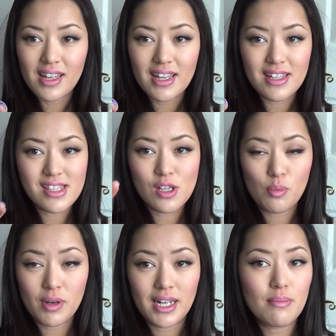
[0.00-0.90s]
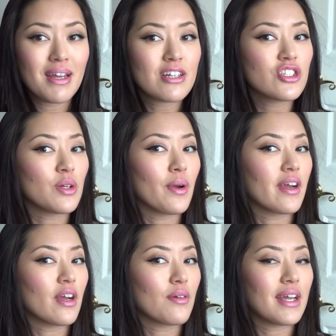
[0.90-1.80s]
It's so pretty. I'm actually
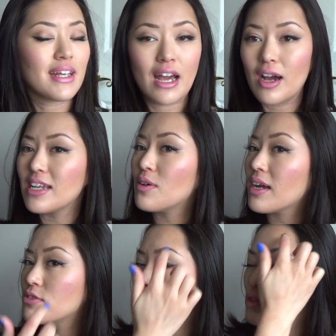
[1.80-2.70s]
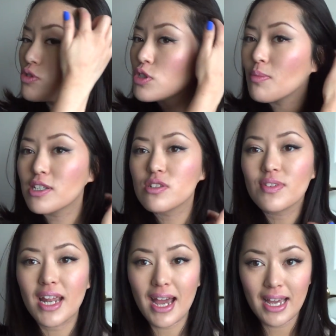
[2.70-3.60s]
wearing it right now. I don't have too much of
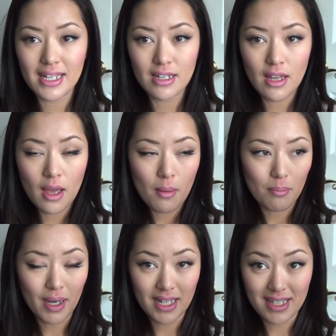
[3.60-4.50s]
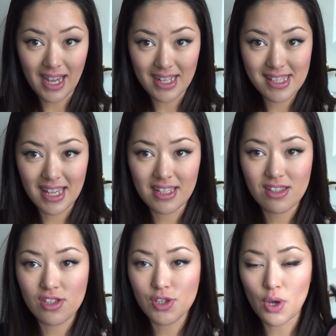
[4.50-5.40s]
it on, but yes, it's
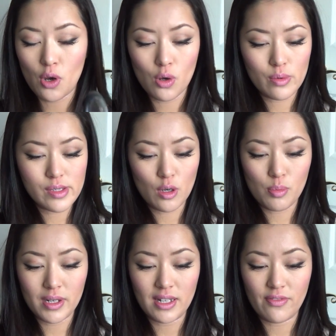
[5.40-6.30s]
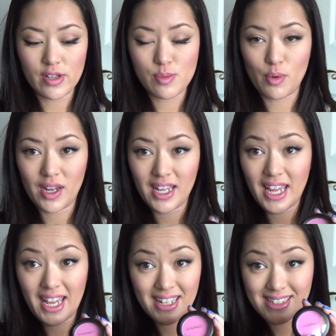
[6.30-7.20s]
so pretty for spring,
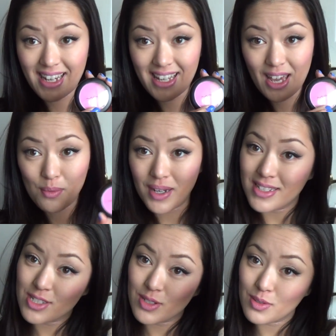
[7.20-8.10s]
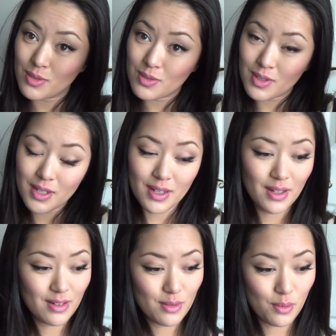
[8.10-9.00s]
and I can't wait to
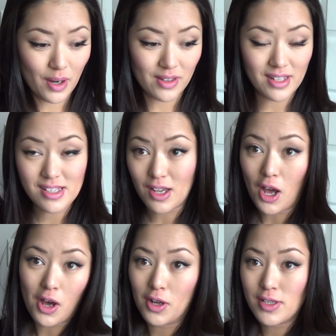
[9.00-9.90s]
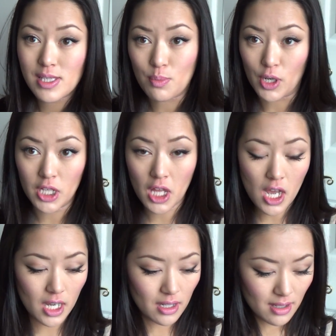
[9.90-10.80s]
wear this all spring long.